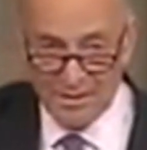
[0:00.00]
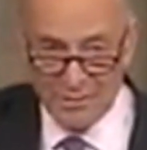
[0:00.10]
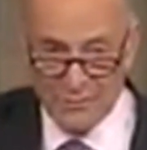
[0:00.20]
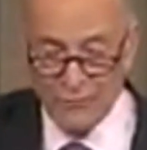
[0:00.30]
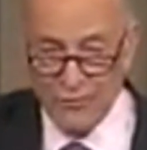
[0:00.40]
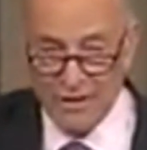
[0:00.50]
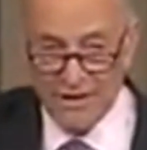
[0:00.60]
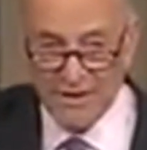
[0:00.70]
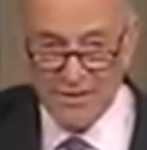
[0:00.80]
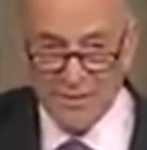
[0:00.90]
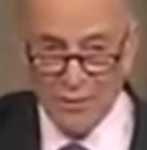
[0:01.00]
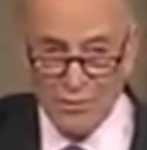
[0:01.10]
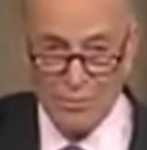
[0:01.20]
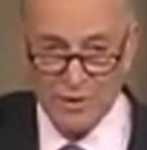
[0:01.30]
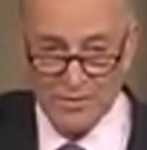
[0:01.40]
afraid of the Koch
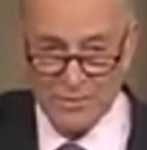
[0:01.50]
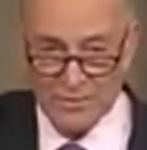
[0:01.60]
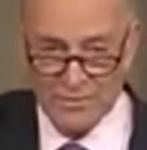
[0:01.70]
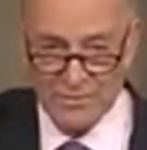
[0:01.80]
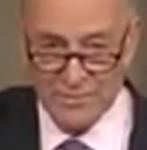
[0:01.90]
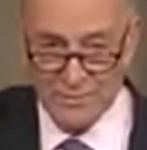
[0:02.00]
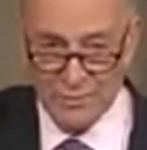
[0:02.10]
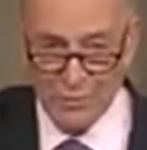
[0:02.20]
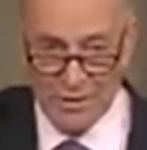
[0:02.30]
brothers who want to